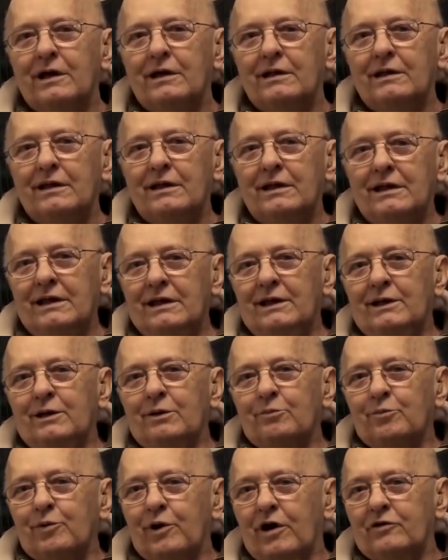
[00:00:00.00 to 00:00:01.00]
believed
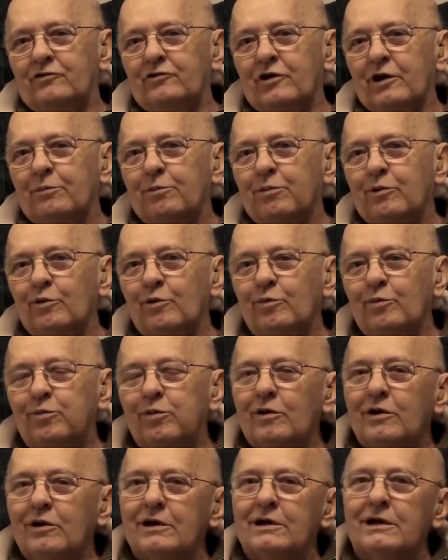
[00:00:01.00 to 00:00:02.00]
that most of the
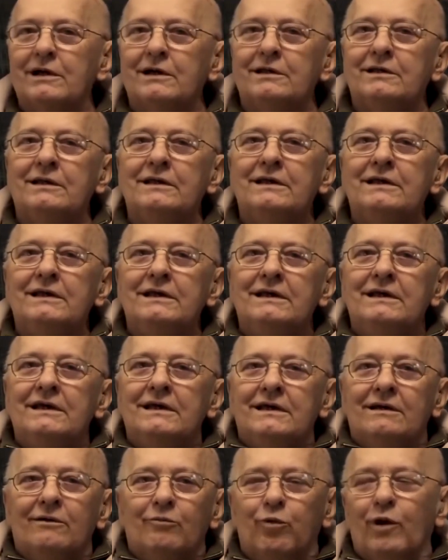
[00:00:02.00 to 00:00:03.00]
people involved would
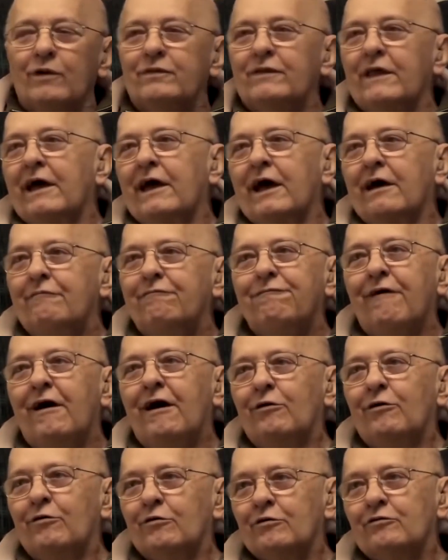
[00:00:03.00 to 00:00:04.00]
not live past
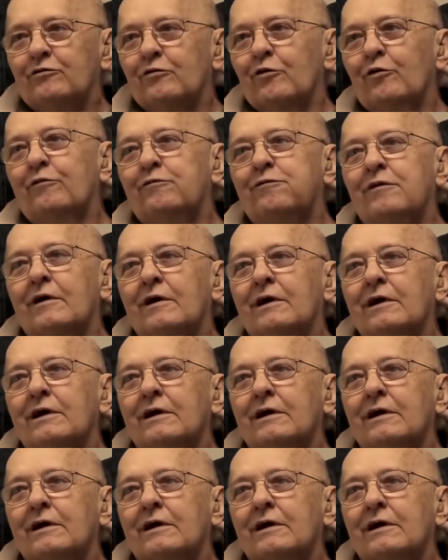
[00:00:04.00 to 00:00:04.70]
50 years.